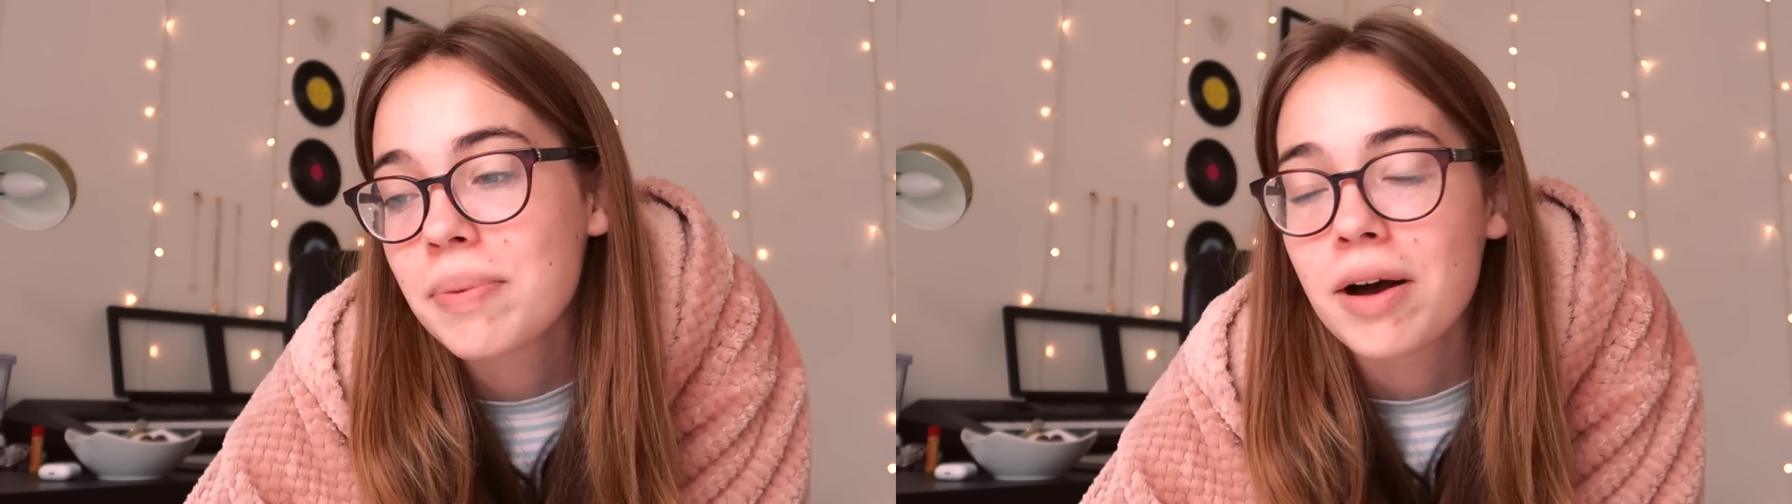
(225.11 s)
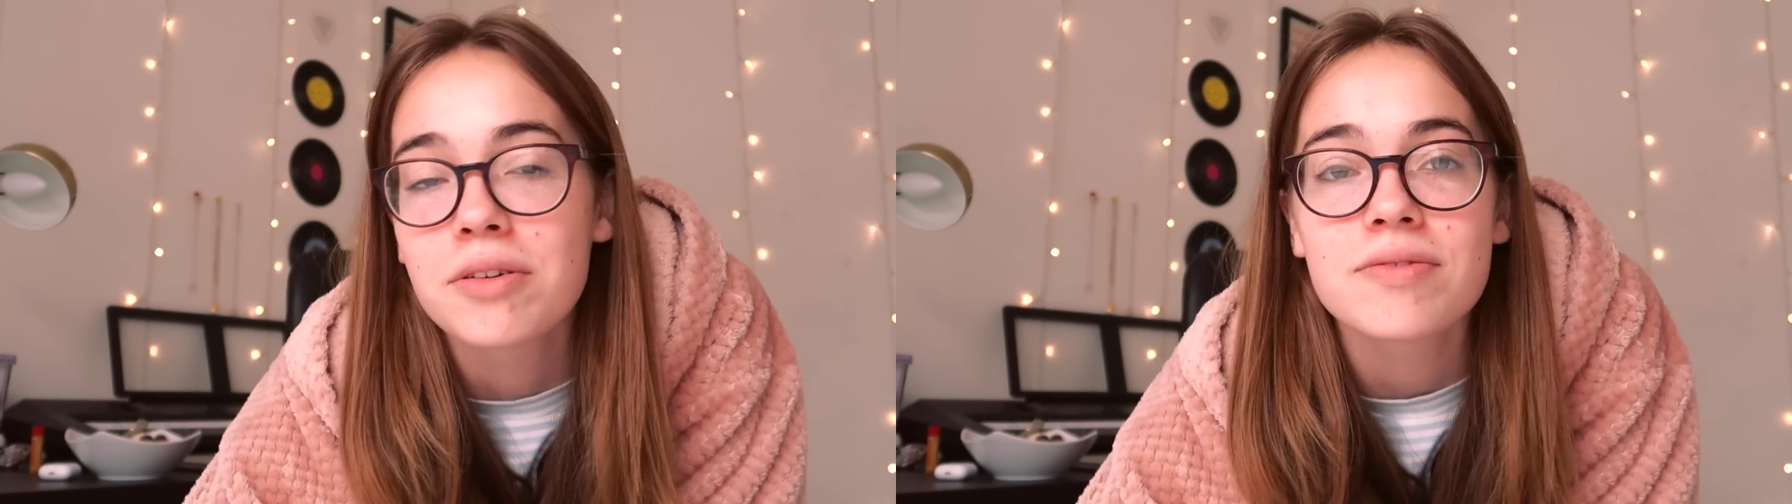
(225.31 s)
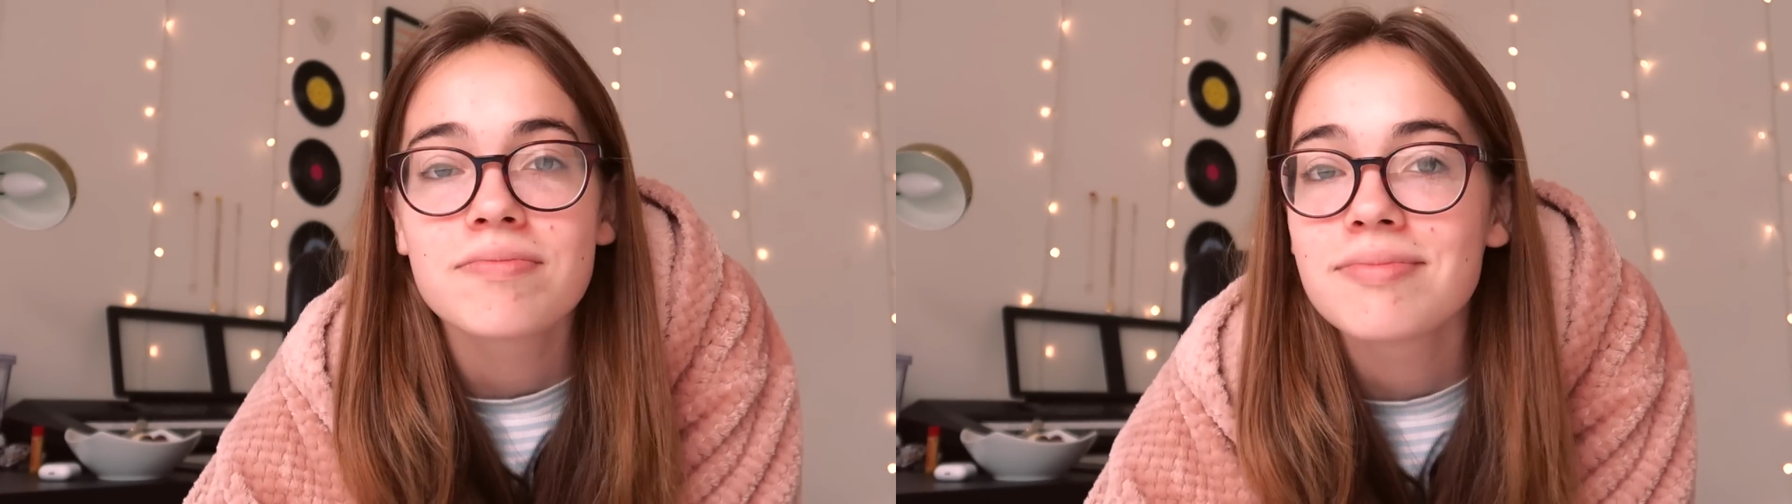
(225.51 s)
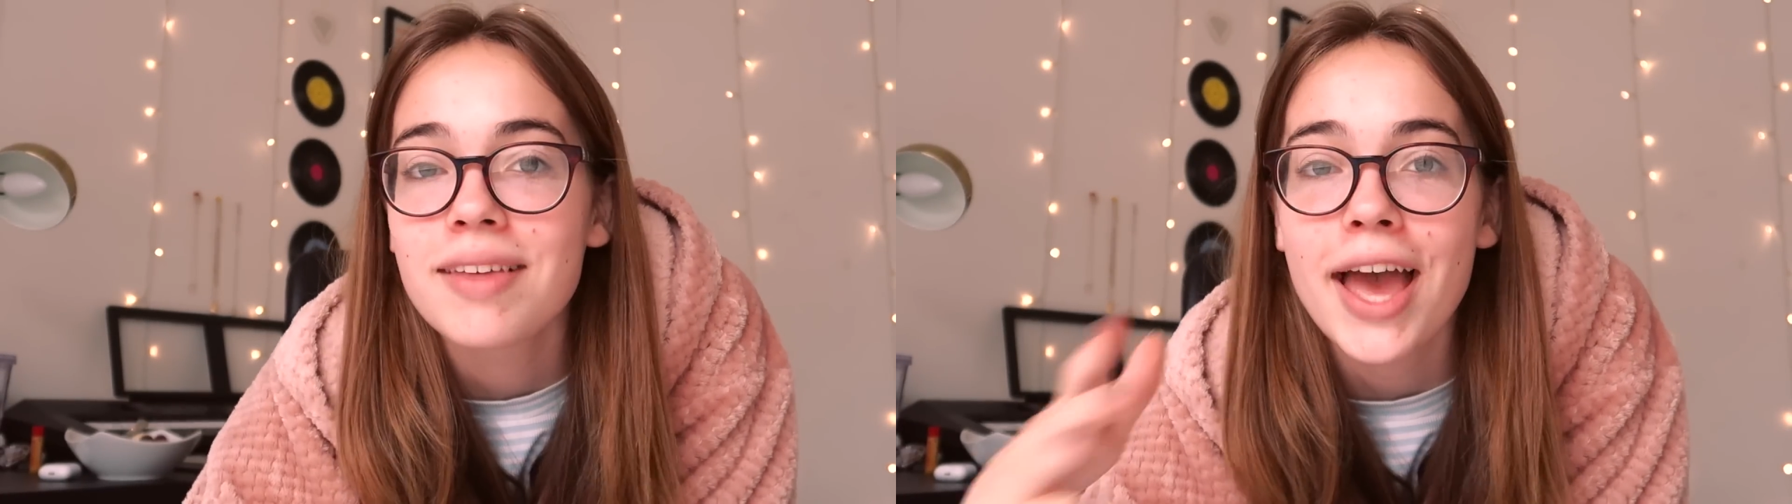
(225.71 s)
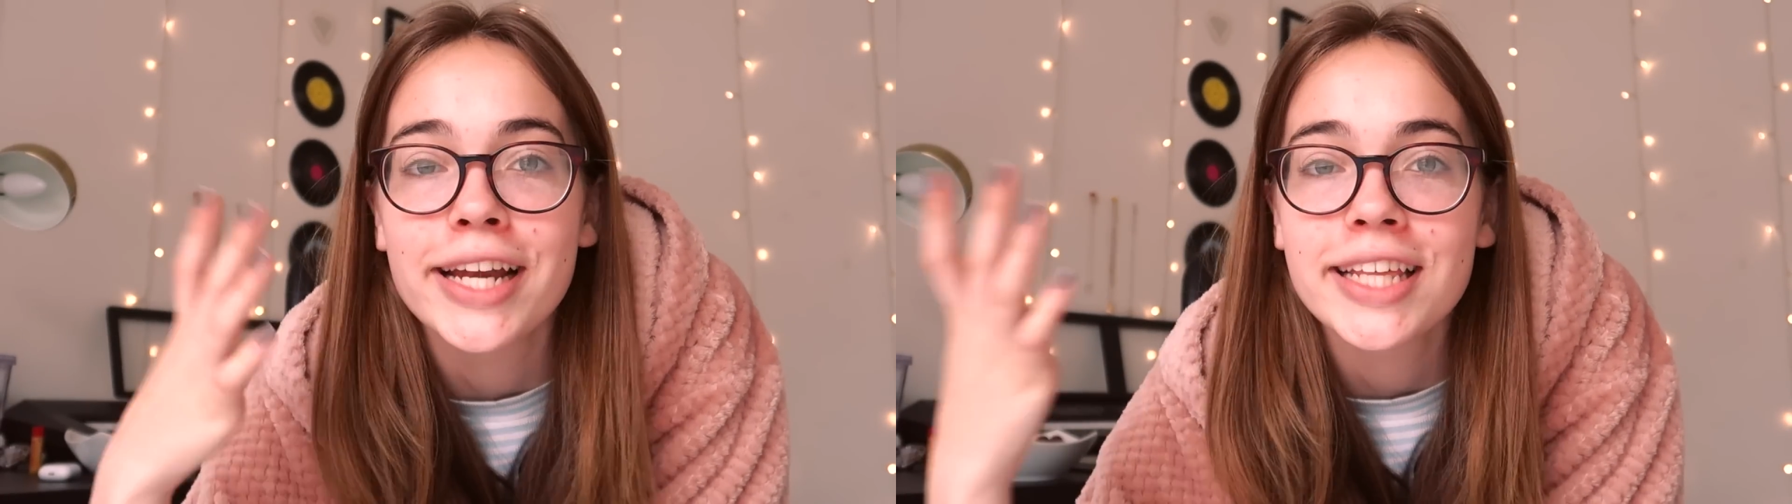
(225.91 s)
about
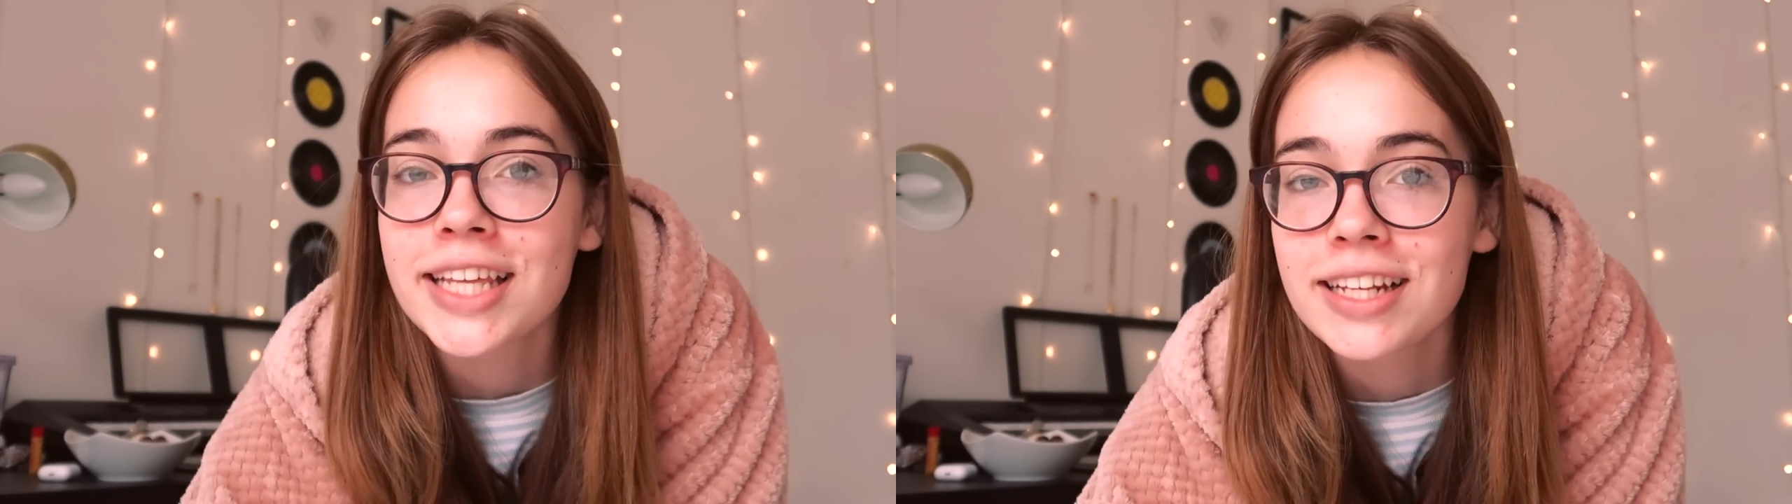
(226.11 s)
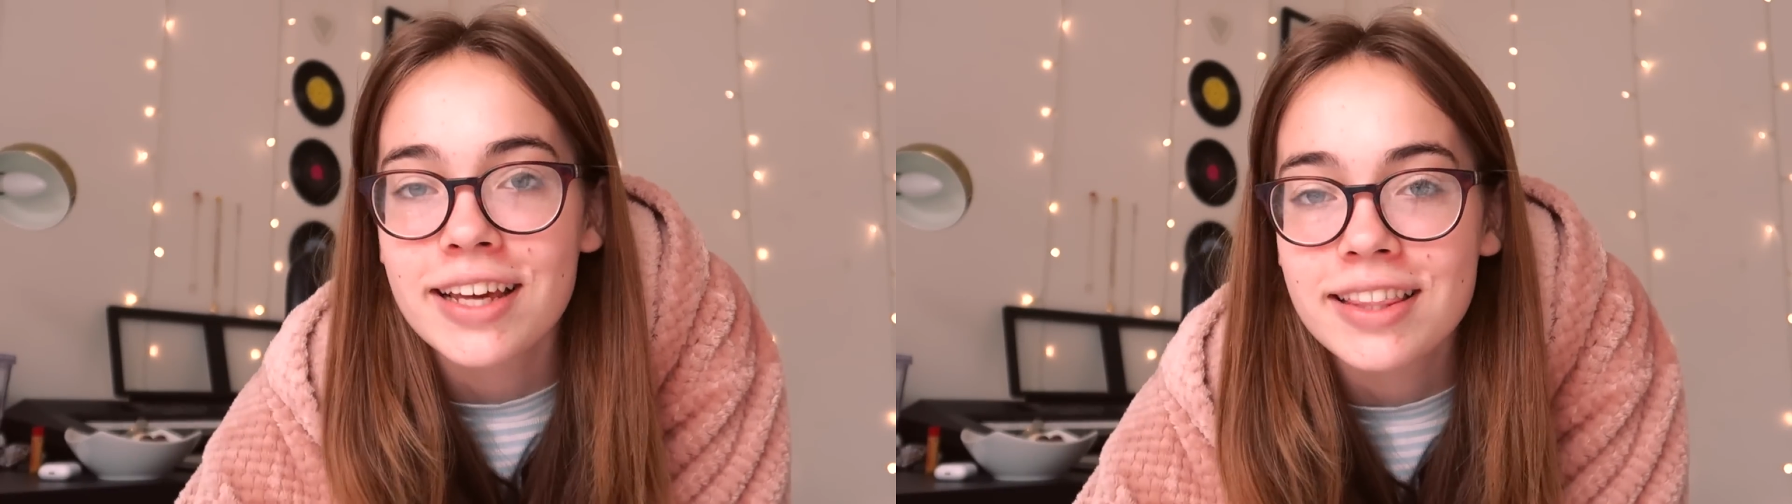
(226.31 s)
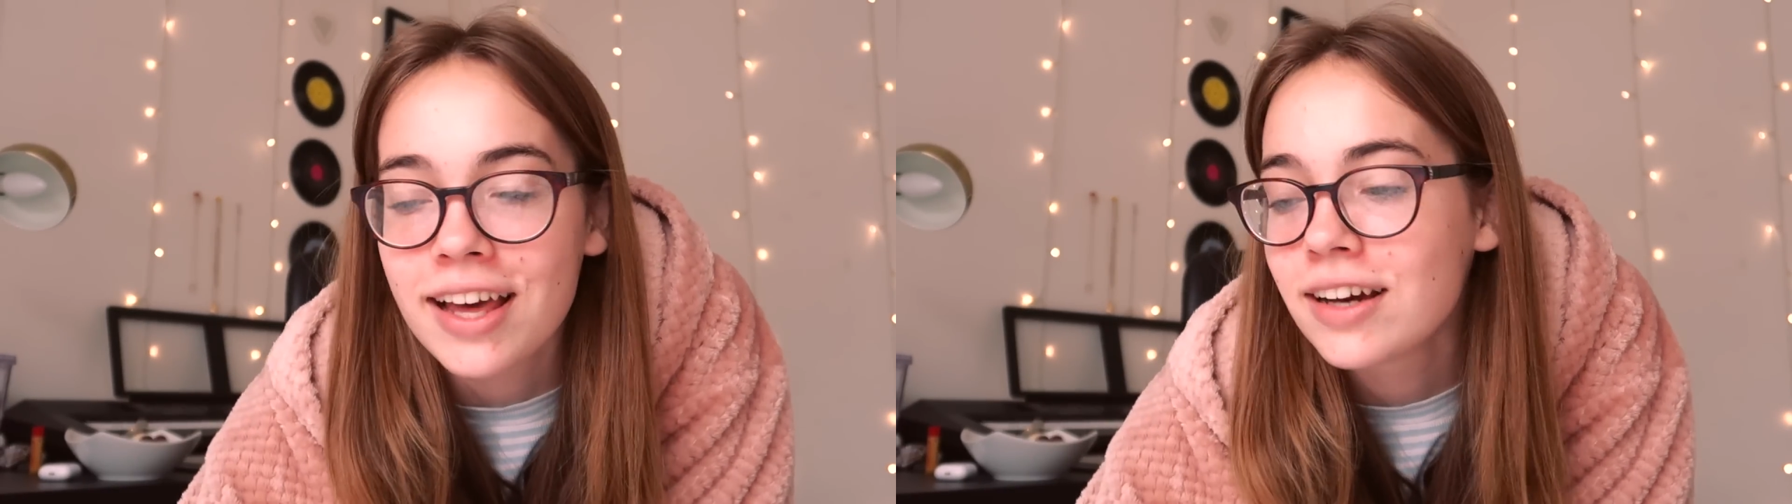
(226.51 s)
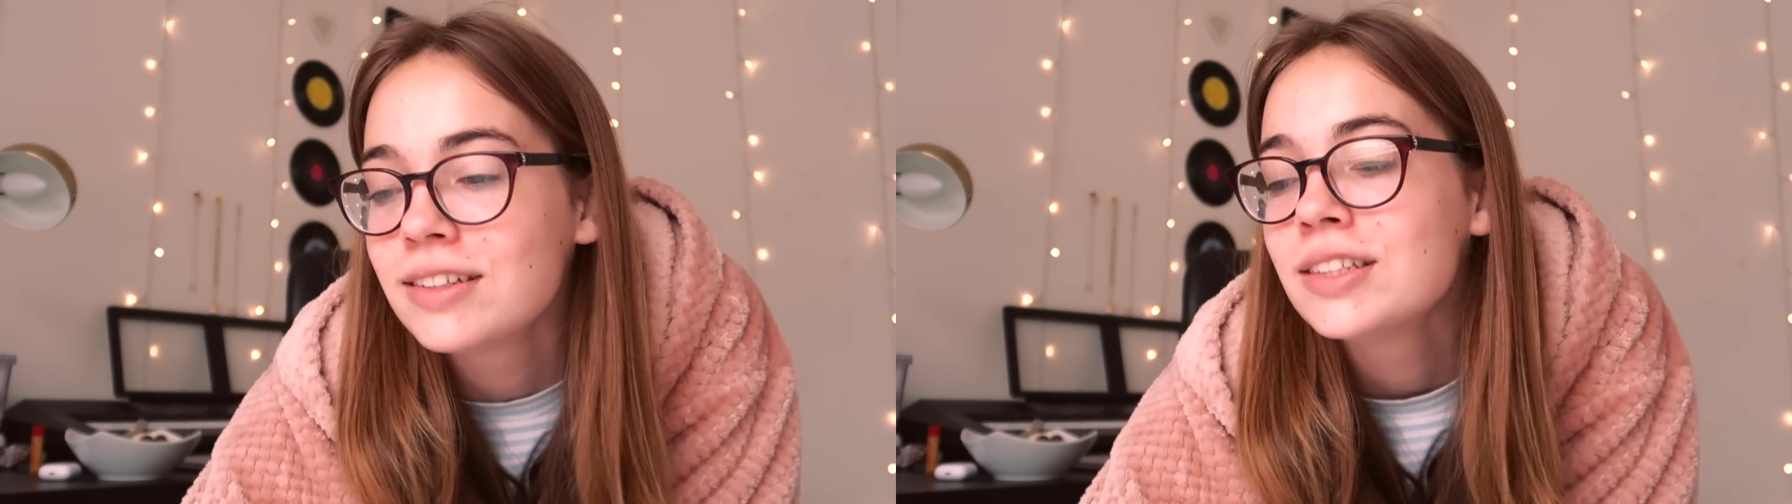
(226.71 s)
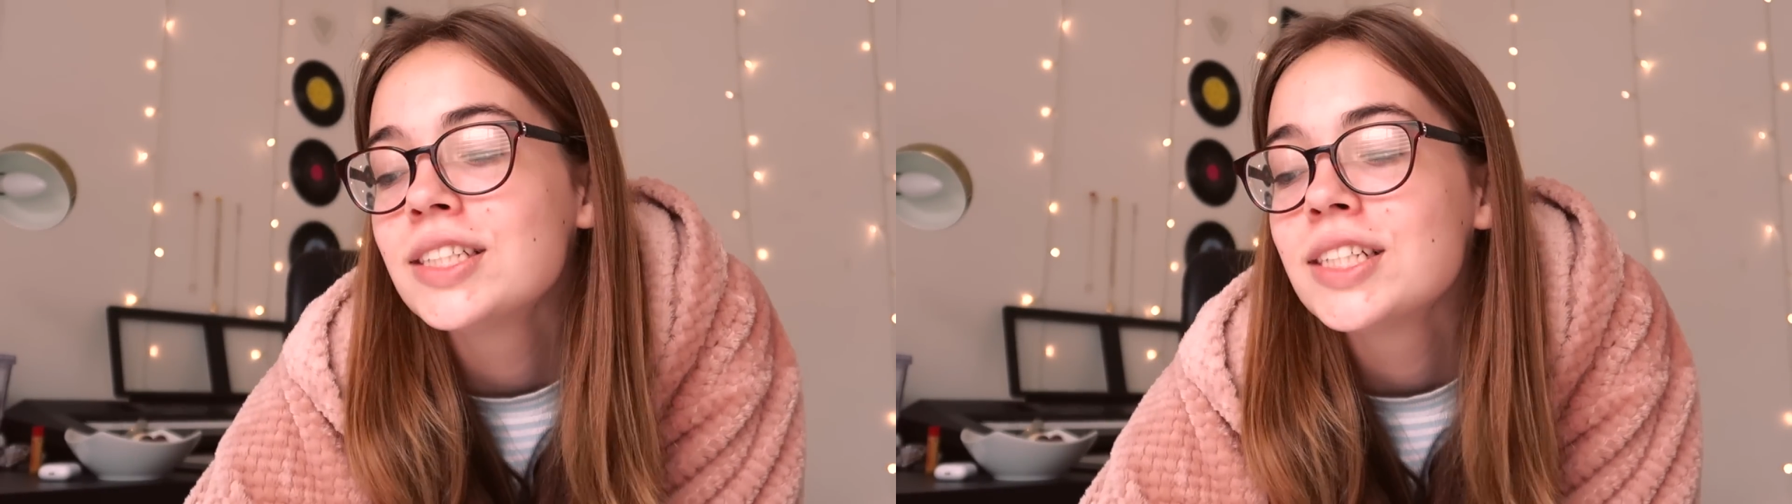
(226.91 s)
anything like that,